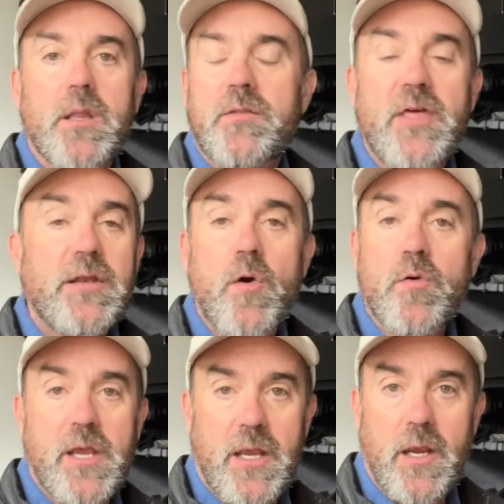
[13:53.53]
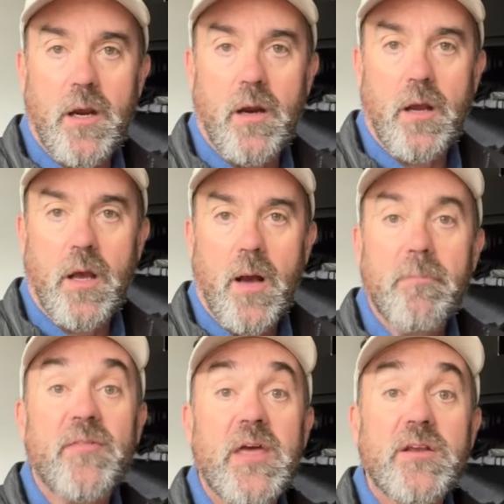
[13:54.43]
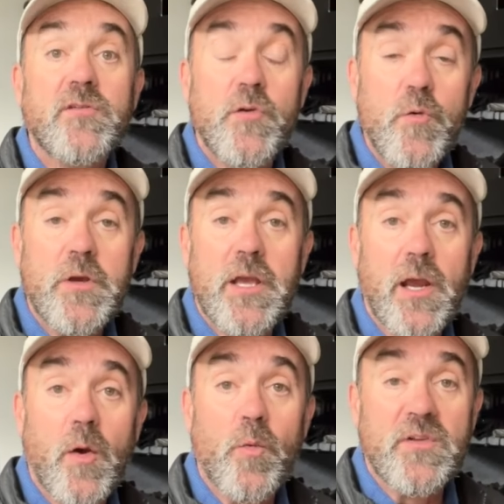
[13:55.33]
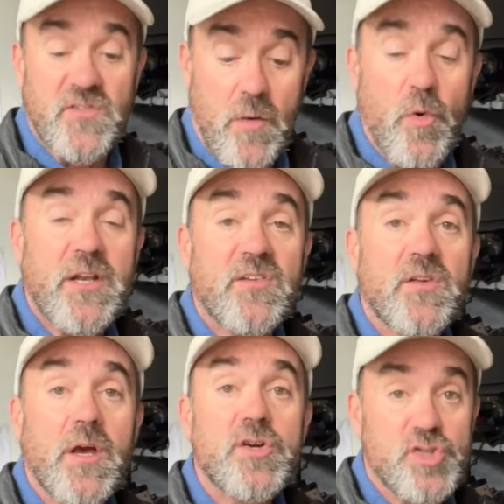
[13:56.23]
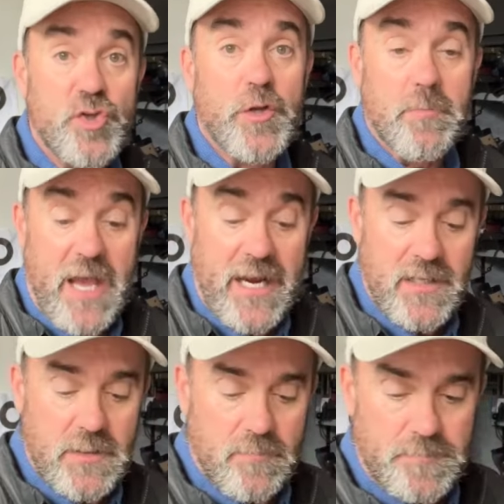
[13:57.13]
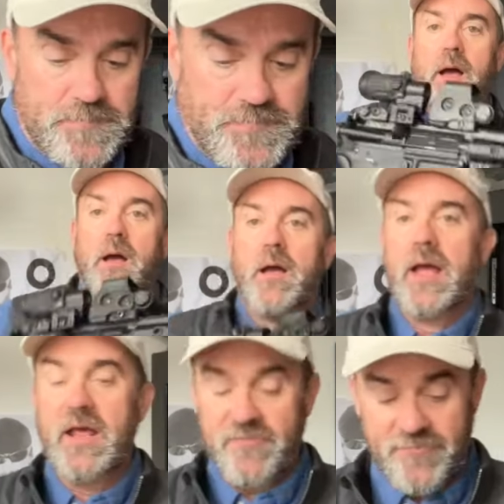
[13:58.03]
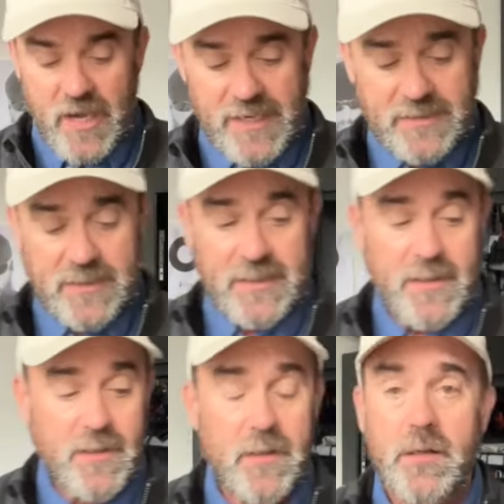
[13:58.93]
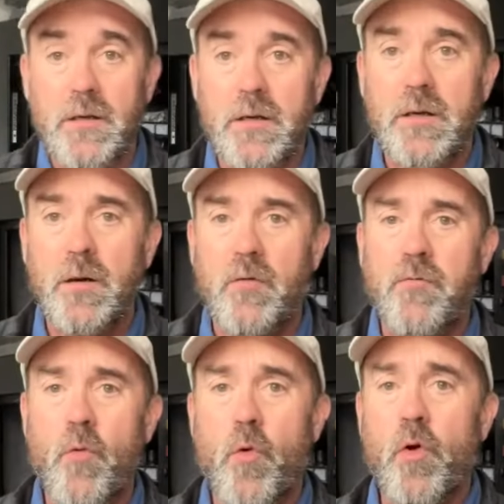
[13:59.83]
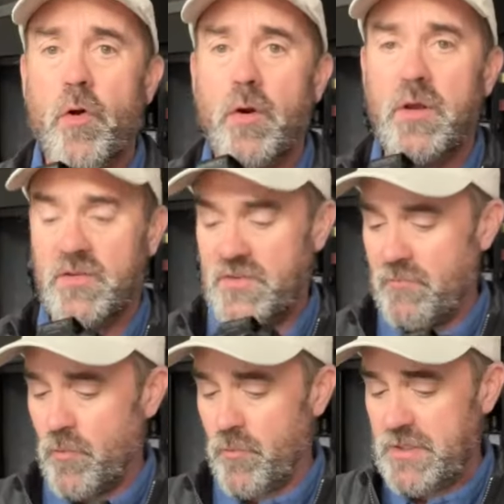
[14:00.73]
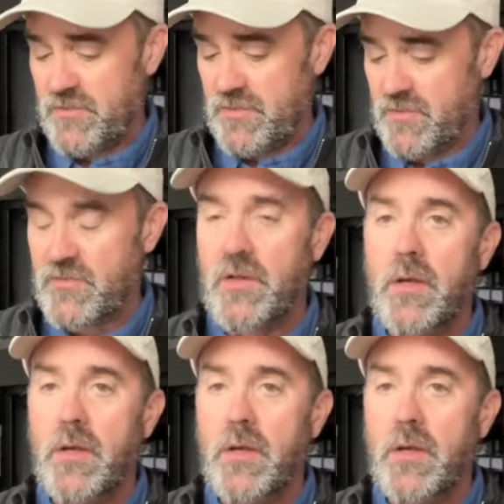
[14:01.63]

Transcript: they don't care. But they do care when someone is shooting back at them. And finally, for several reasons,